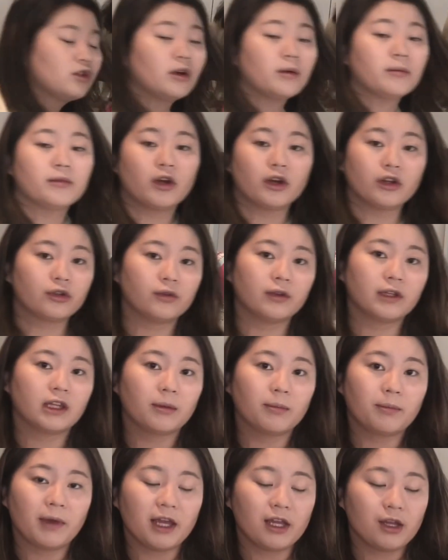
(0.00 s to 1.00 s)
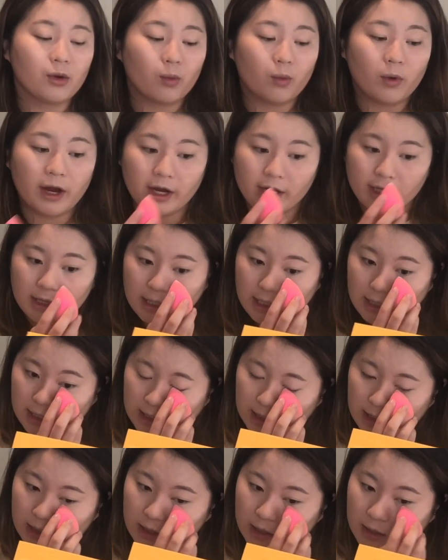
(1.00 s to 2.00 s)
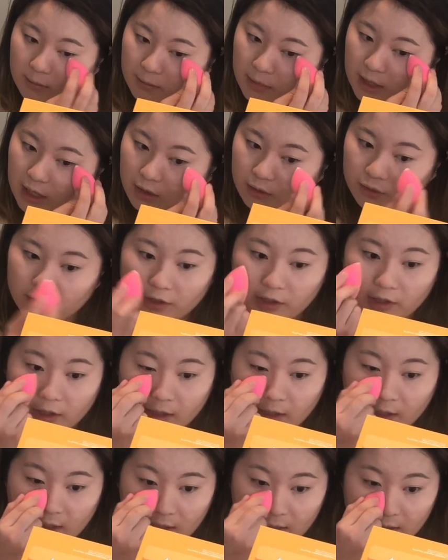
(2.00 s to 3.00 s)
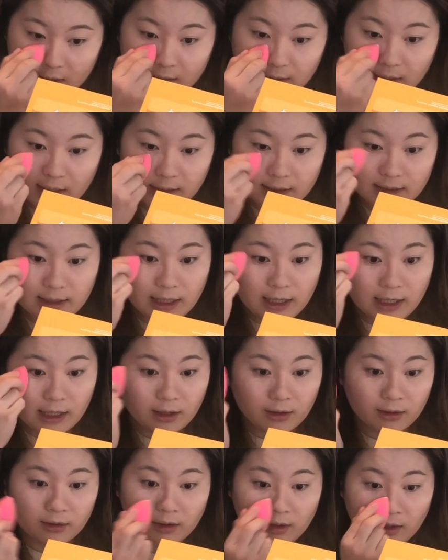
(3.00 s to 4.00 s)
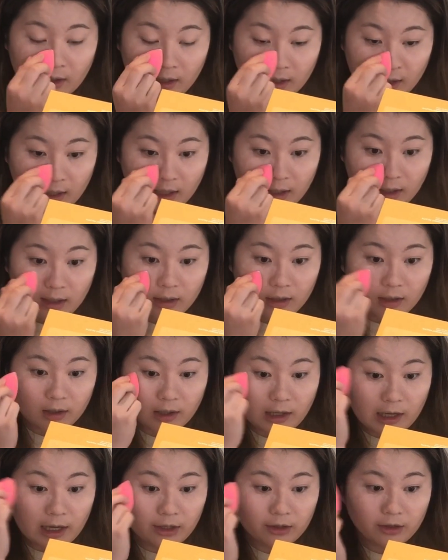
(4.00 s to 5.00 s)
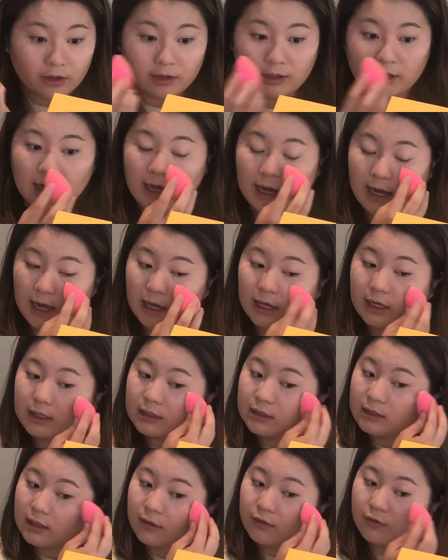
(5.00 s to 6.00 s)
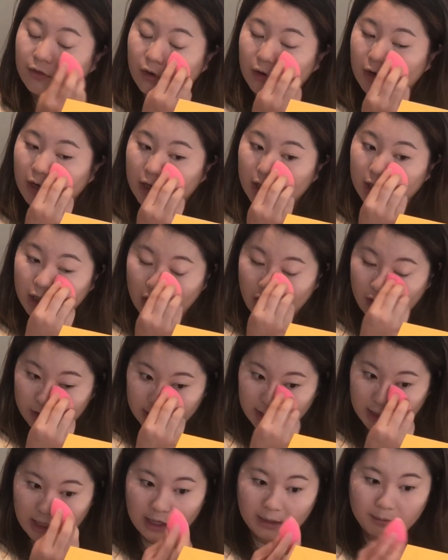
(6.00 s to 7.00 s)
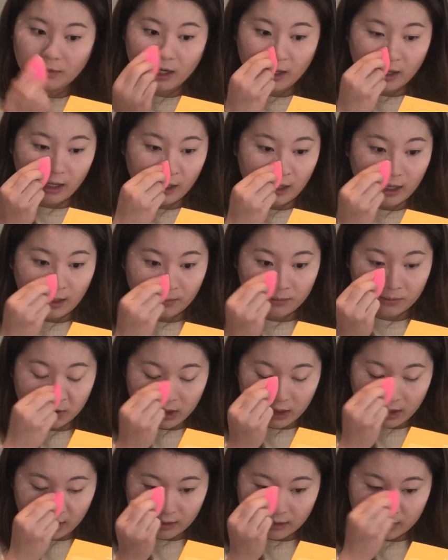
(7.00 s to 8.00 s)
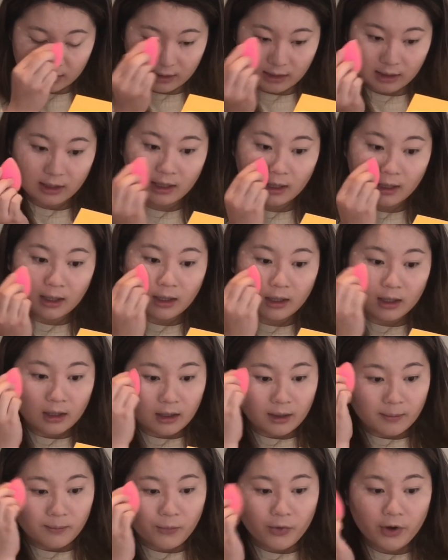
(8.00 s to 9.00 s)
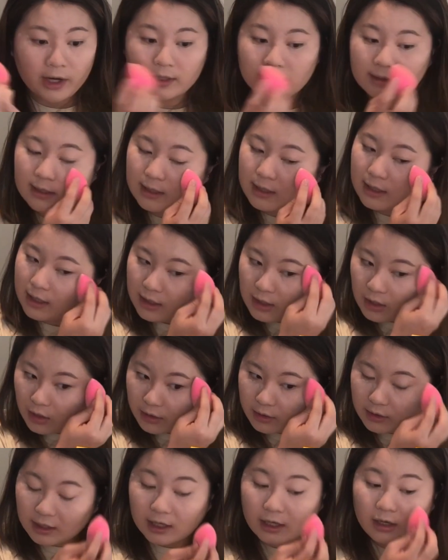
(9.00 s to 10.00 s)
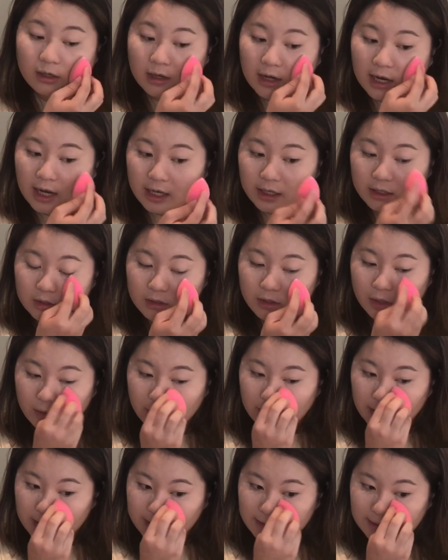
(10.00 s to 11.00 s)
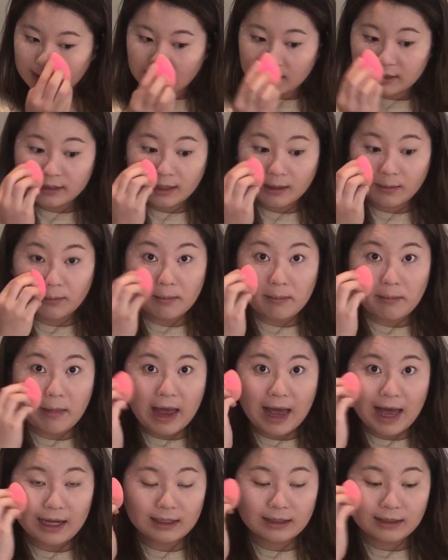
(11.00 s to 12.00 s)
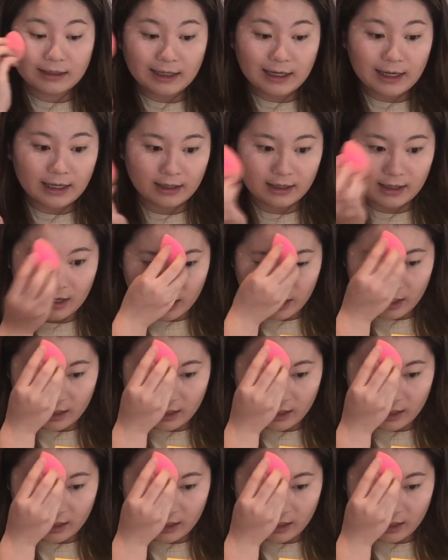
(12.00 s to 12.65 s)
So I'm not doing the bake where the powder is sitting under the eyes for a long time. I am just pressing it on the under eyes so it sets it matte and